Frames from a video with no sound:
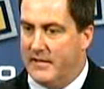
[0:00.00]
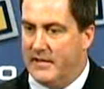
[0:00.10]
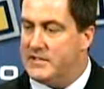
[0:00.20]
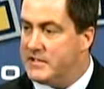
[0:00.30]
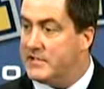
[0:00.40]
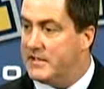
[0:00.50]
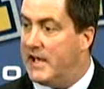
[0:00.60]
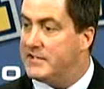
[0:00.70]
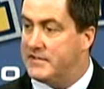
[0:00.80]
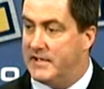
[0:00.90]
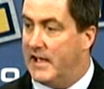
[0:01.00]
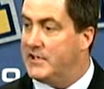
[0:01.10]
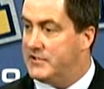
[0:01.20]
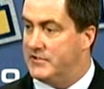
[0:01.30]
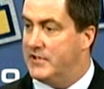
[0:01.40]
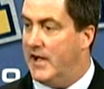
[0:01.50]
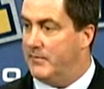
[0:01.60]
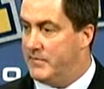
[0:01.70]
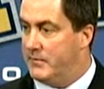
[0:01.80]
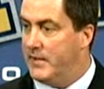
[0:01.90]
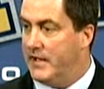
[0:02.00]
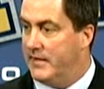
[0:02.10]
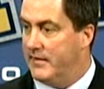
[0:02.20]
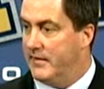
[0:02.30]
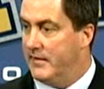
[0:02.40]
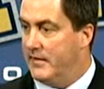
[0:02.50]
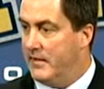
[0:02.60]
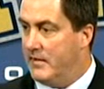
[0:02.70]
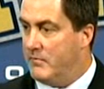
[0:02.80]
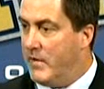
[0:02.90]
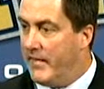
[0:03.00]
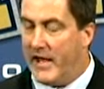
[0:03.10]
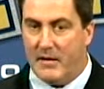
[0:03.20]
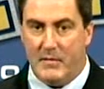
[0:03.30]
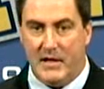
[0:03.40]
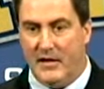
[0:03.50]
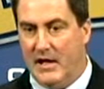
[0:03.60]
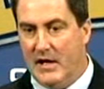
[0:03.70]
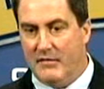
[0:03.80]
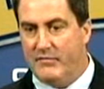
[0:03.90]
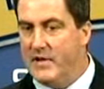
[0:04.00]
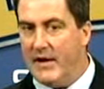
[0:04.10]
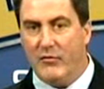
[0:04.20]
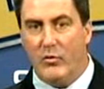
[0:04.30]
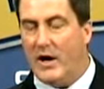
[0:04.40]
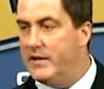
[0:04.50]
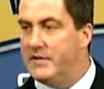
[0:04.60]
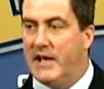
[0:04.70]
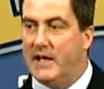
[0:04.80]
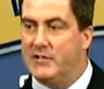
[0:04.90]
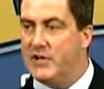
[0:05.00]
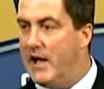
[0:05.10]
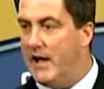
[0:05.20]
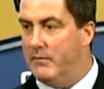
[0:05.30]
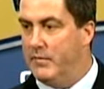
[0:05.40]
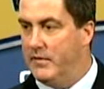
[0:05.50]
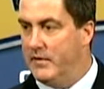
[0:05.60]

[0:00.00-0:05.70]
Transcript: this is a destination job to me. By that I mean, never wanted to take a job